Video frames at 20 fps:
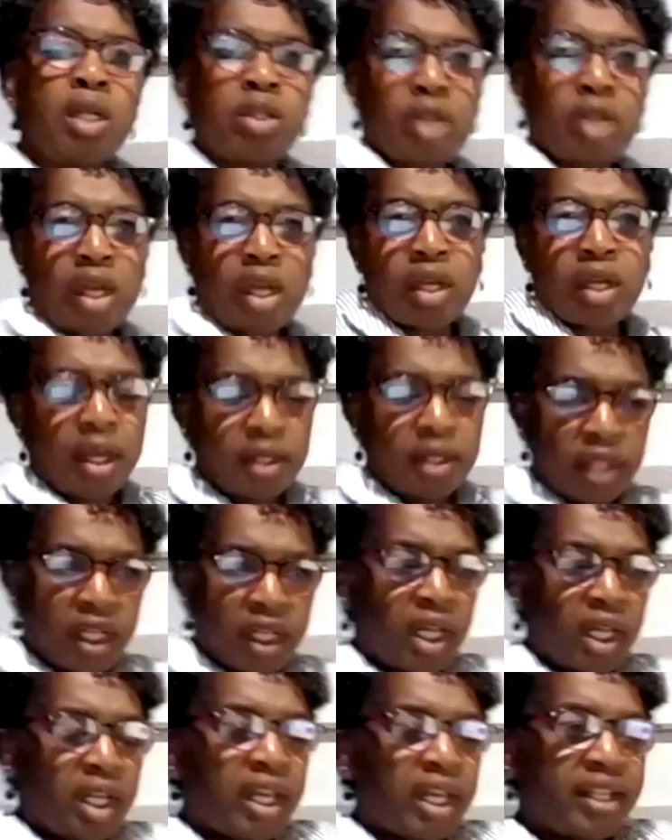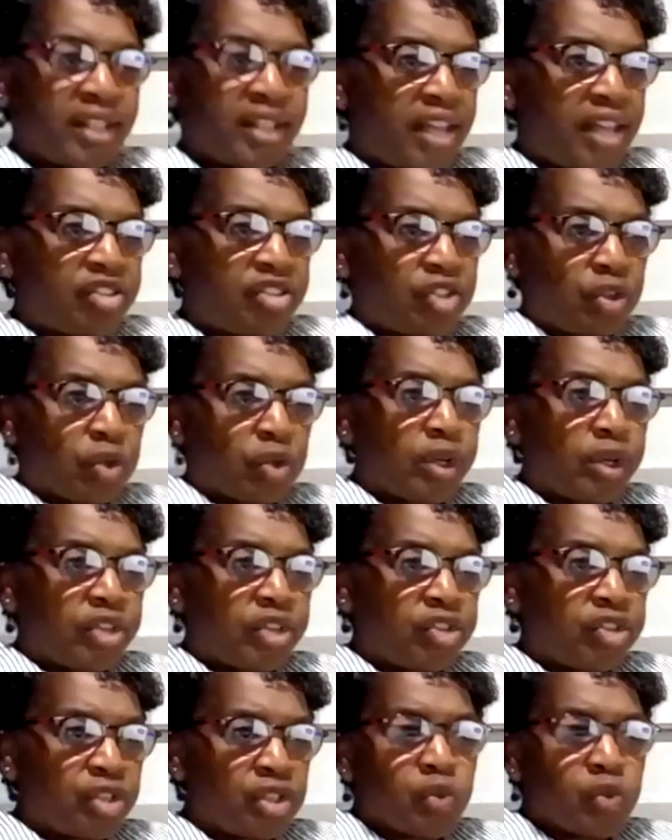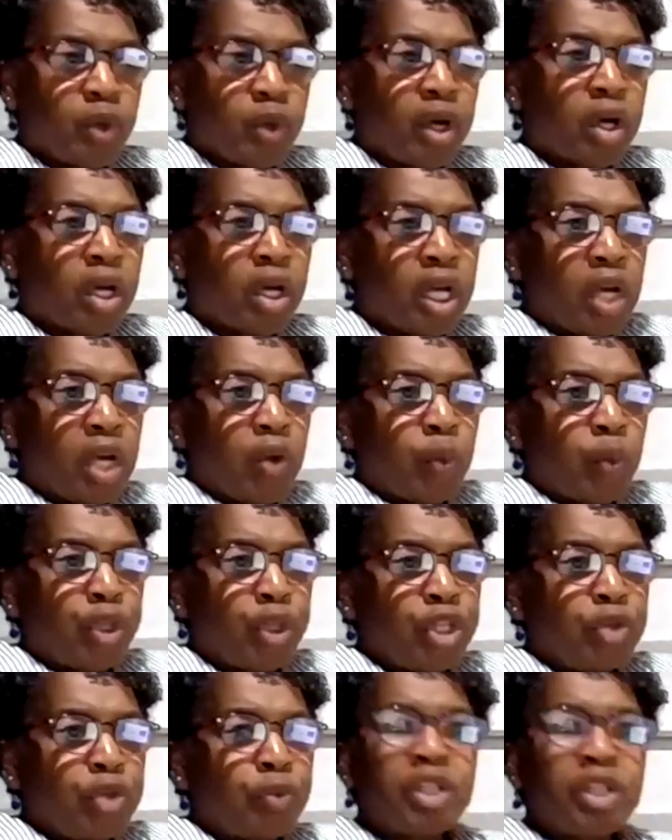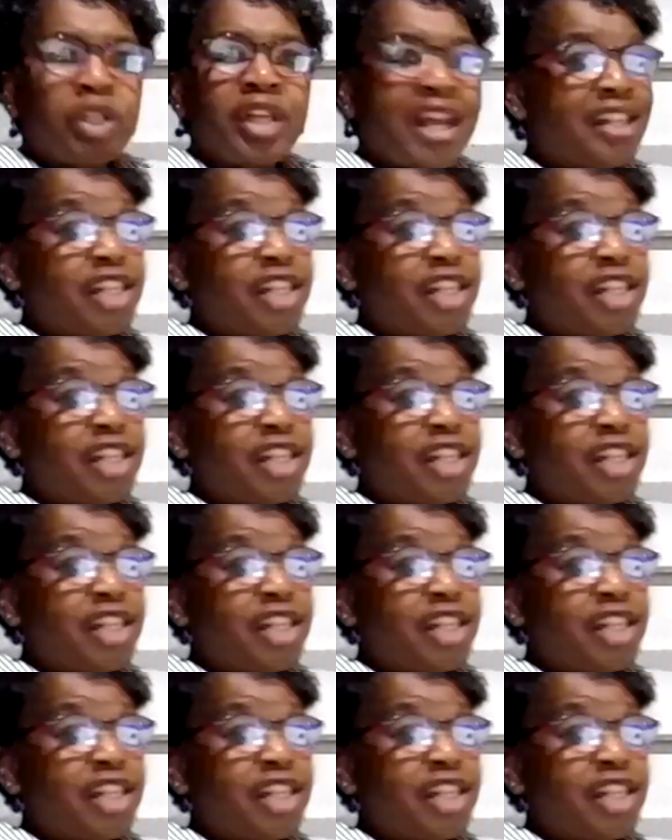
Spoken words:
And Nick, I'd like to ask you a question as well. When you realize